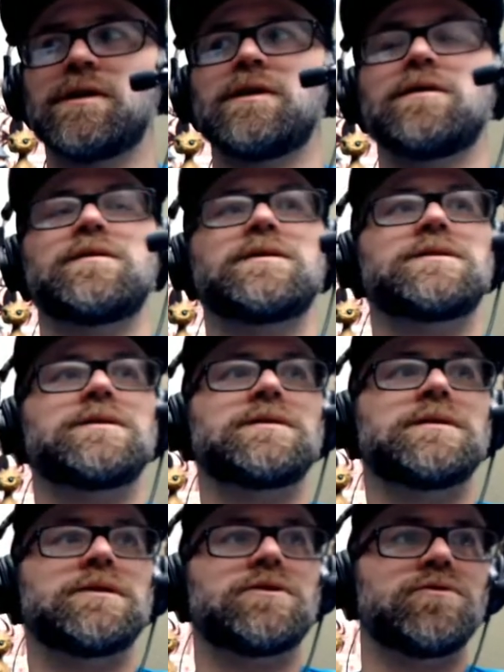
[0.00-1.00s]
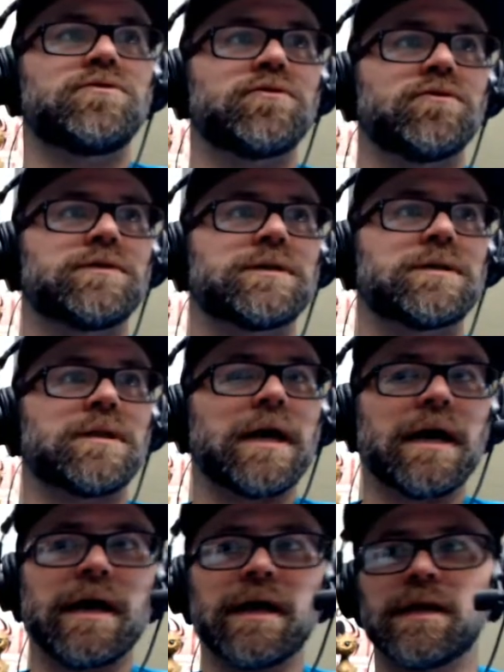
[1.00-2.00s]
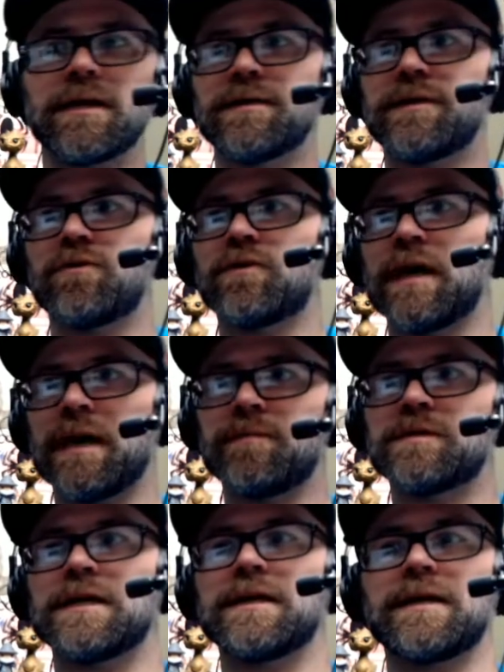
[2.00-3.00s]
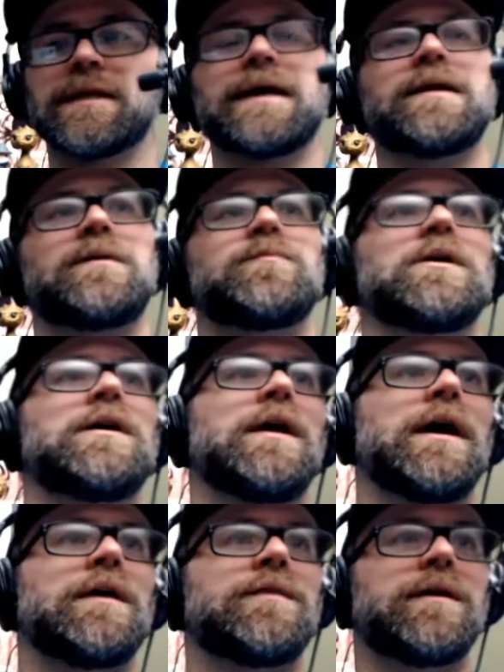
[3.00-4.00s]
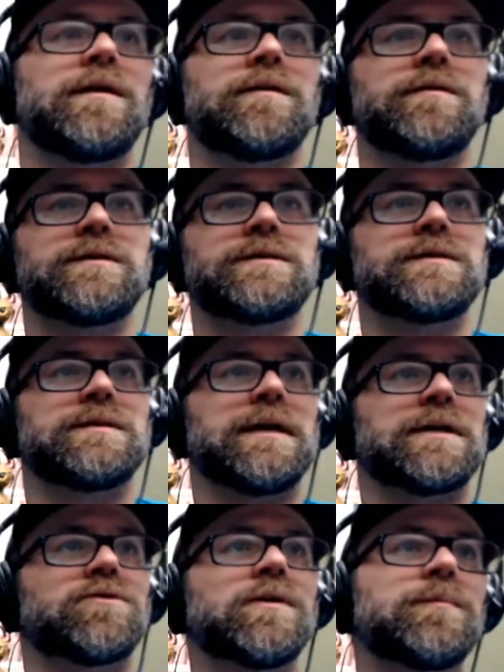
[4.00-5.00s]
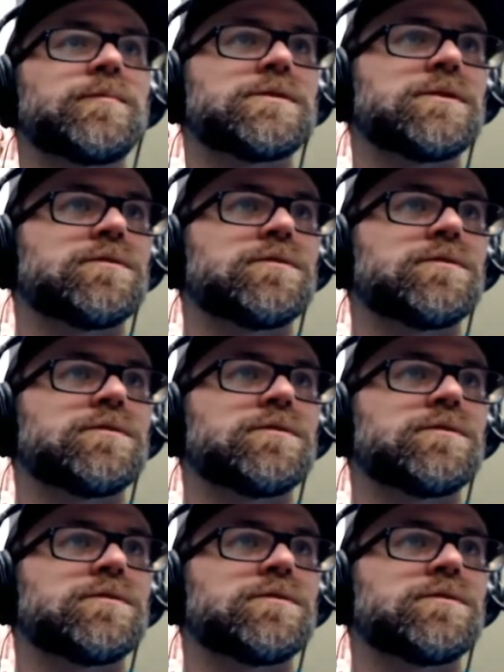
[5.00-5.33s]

this is the two truths and a lie little game, setting that up, and then this is the actual episode.